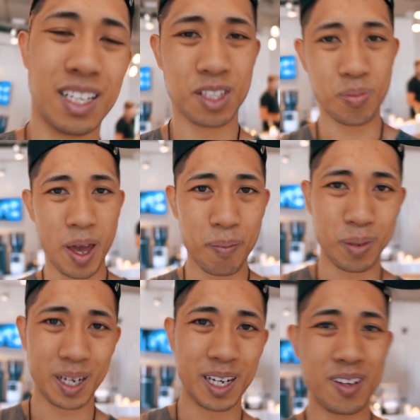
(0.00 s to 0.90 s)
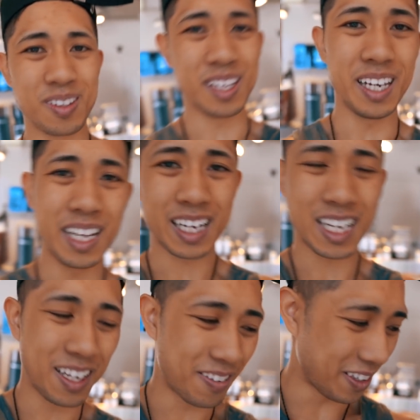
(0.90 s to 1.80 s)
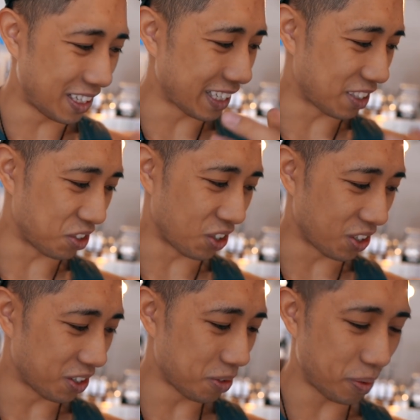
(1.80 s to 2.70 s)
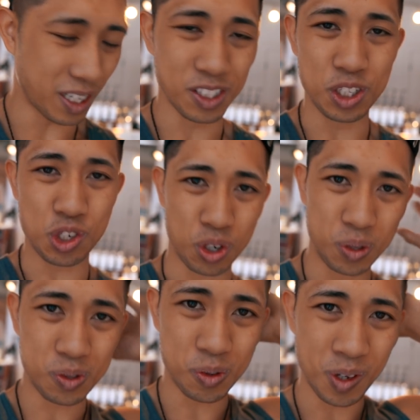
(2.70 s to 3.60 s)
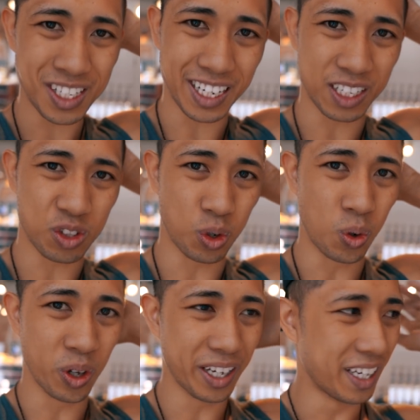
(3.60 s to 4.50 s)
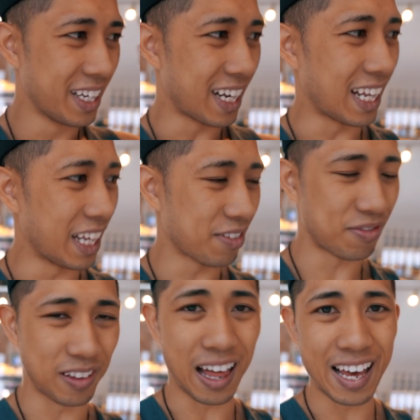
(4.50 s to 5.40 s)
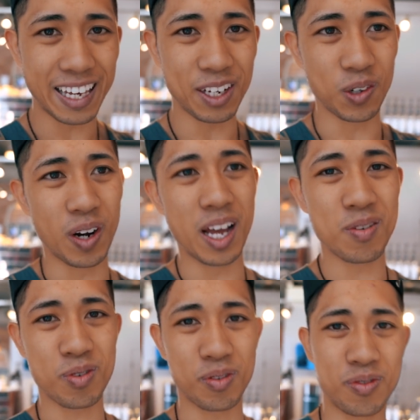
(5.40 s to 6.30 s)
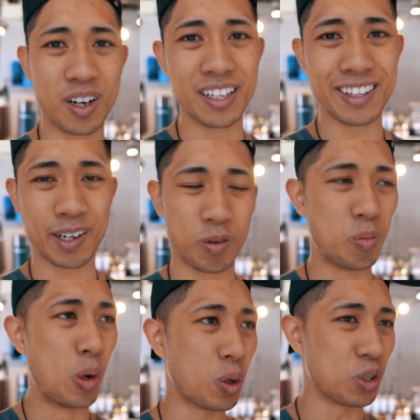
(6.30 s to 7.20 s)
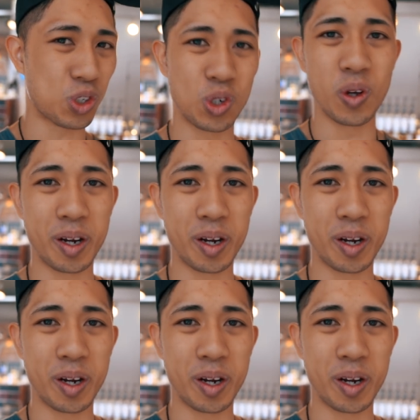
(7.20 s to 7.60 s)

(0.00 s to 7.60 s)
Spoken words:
This man bringing out the heat. I kind of feel like a nerd because the drone to me is like a toy. I like flying it around for fun, like a remote control